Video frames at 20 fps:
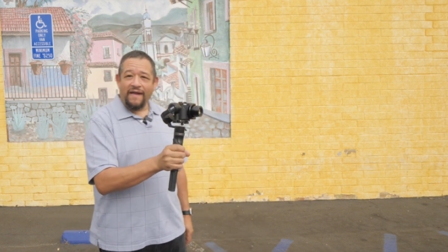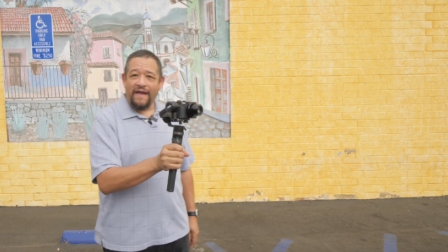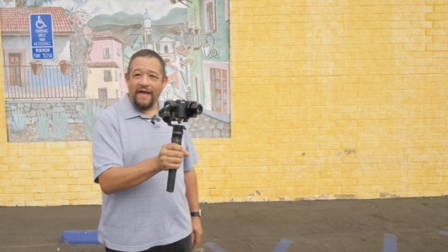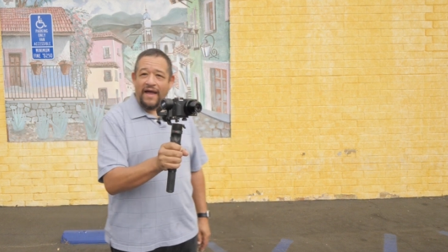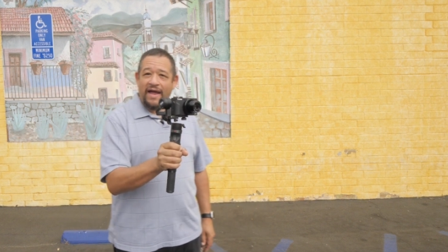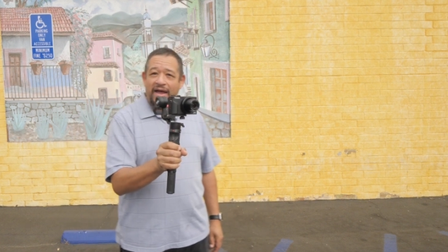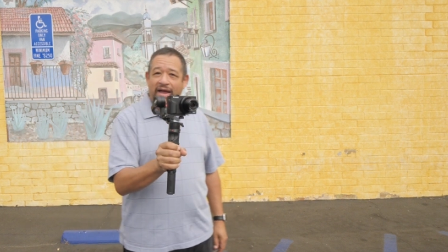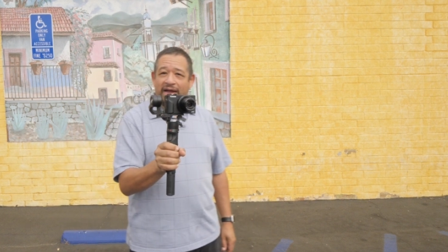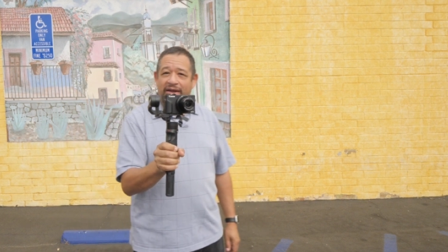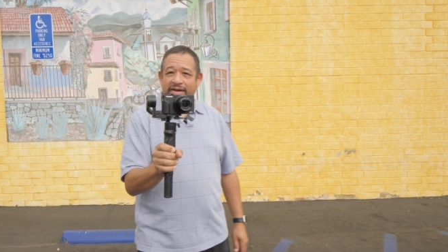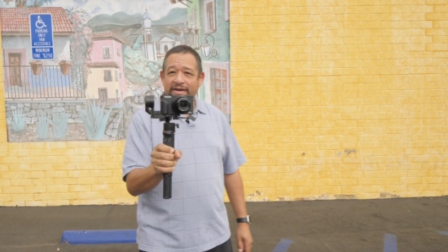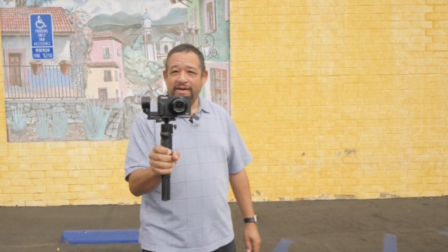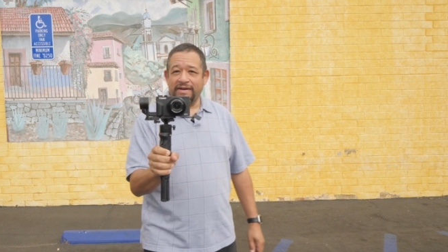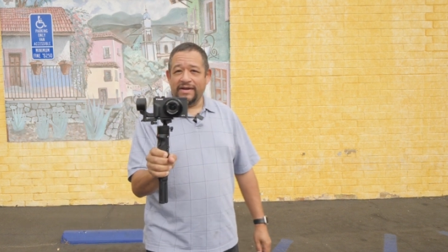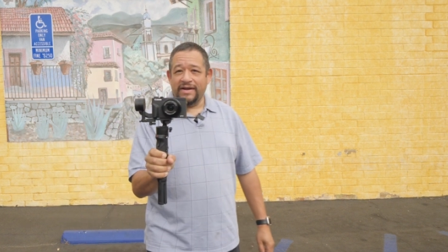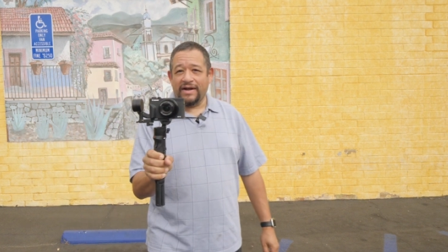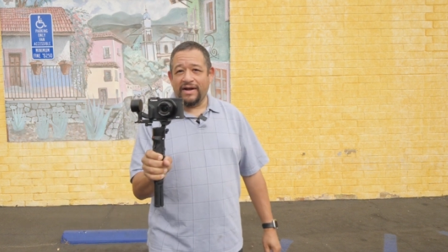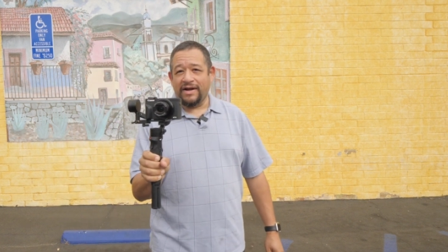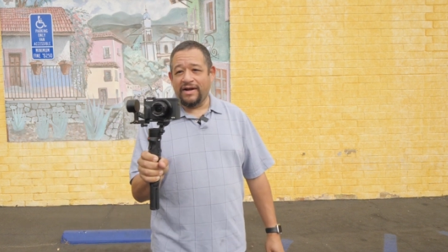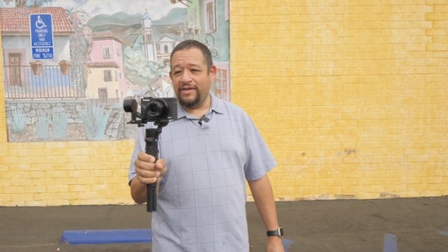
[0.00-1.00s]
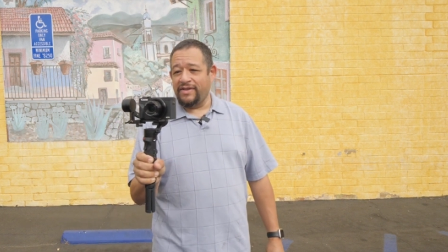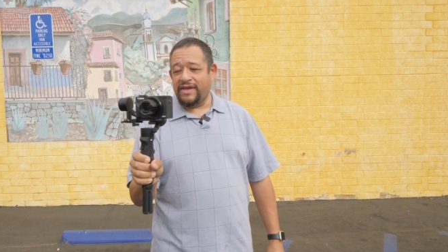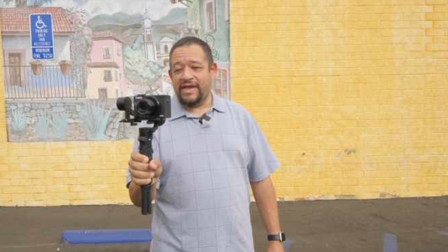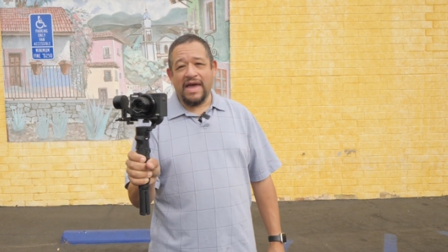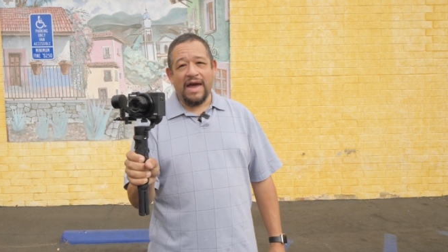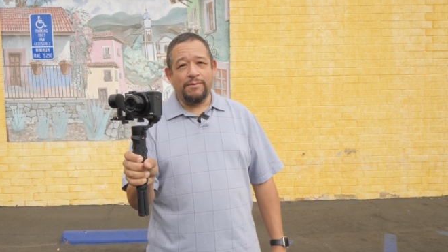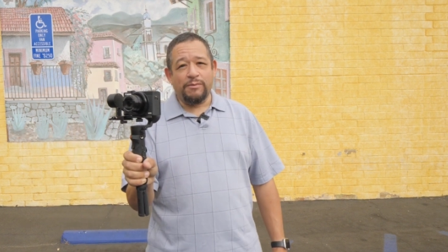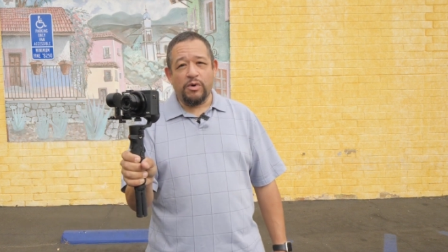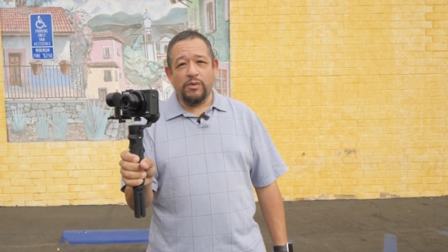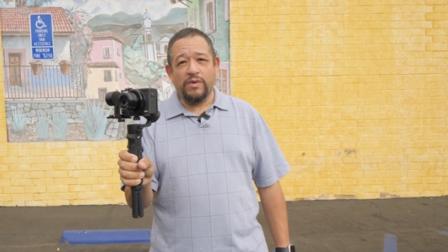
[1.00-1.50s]
and the
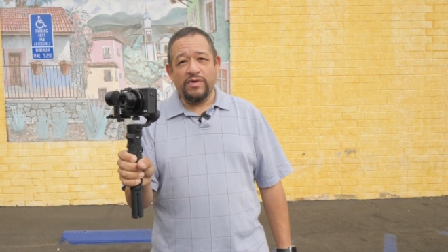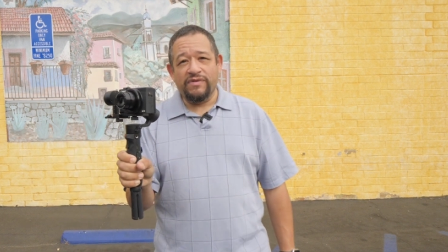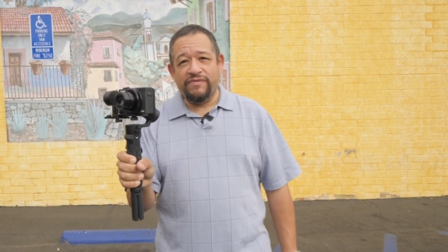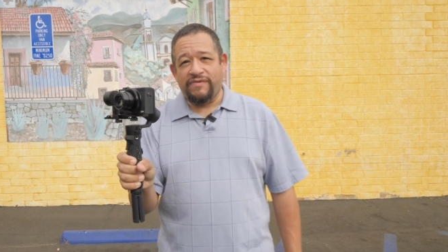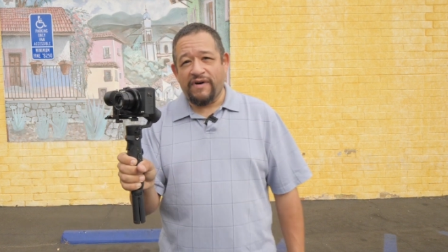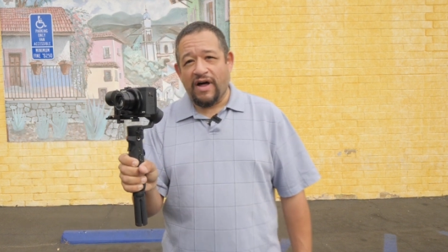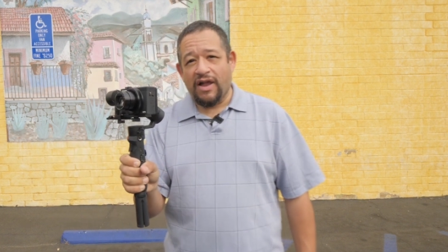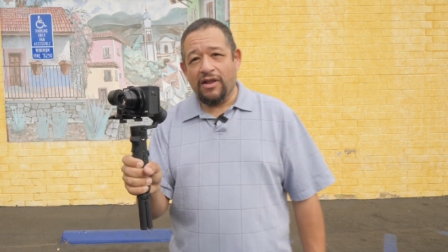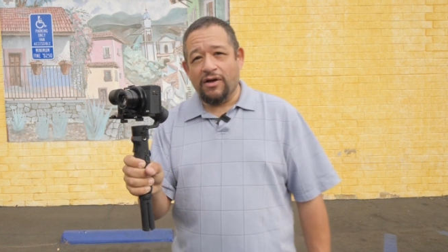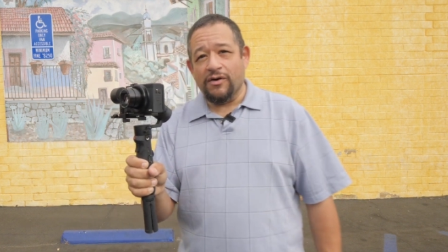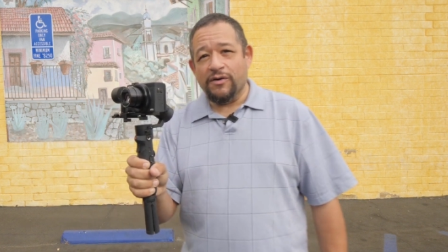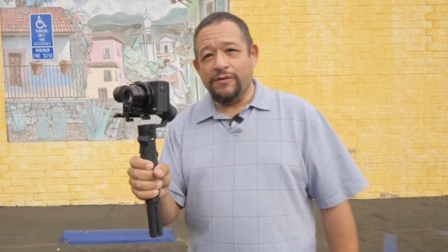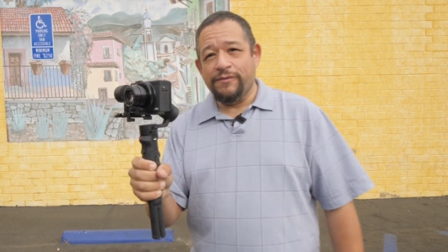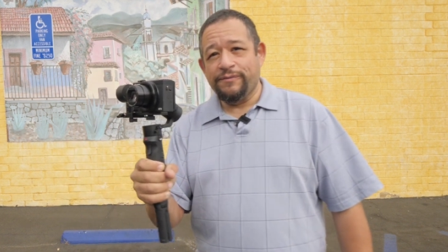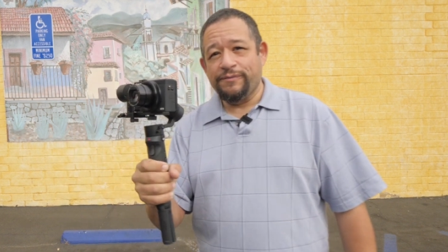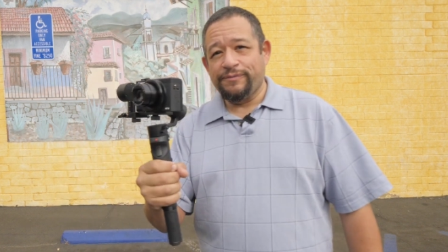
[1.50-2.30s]
camera will follow.